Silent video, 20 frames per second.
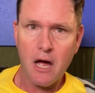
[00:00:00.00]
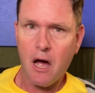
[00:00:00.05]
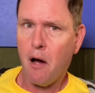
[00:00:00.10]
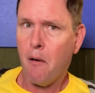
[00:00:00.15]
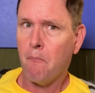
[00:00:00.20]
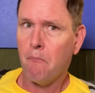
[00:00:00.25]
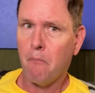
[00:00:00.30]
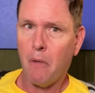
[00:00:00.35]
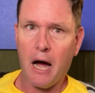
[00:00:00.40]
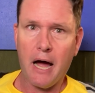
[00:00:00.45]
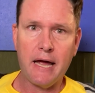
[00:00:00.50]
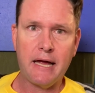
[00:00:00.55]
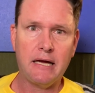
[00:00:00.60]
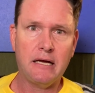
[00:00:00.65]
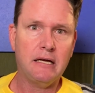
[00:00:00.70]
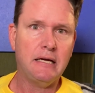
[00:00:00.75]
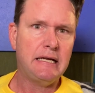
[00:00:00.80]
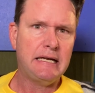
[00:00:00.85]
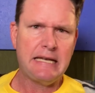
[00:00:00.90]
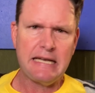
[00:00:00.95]
My
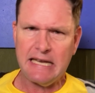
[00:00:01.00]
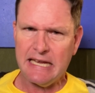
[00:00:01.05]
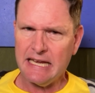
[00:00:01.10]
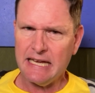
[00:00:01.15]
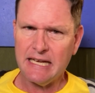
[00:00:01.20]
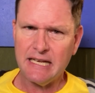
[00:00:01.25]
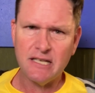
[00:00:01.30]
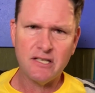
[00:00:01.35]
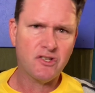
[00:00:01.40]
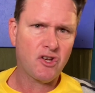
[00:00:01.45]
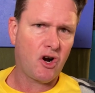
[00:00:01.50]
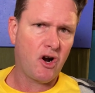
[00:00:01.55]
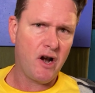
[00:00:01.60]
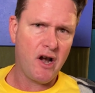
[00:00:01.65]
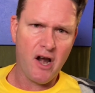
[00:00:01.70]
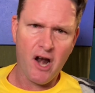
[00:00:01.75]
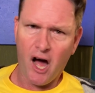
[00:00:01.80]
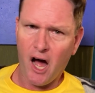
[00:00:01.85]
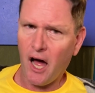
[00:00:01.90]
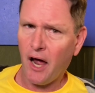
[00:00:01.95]
knees are
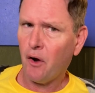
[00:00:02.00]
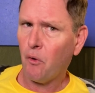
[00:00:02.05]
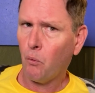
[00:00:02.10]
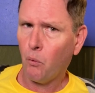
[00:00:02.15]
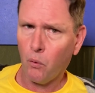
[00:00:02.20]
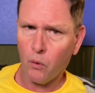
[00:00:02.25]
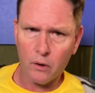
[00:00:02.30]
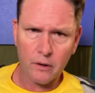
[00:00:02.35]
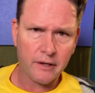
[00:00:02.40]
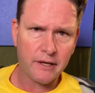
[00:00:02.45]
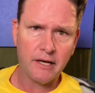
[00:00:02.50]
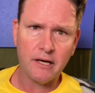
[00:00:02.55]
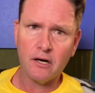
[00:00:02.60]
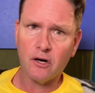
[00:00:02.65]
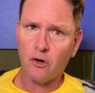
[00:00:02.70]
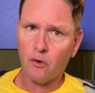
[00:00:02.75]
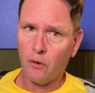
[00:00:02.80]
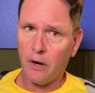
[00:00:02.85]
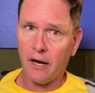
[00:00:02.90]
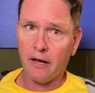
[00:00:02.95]
not working
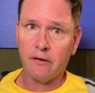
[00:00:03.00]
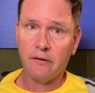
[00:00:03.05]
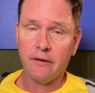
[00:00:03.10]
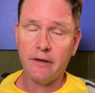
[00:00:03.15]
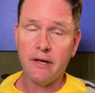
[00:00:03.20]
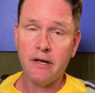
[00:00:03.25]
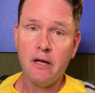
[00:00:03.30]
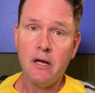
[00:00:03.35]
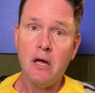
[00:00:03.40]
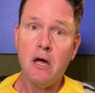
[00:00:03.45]
correctly.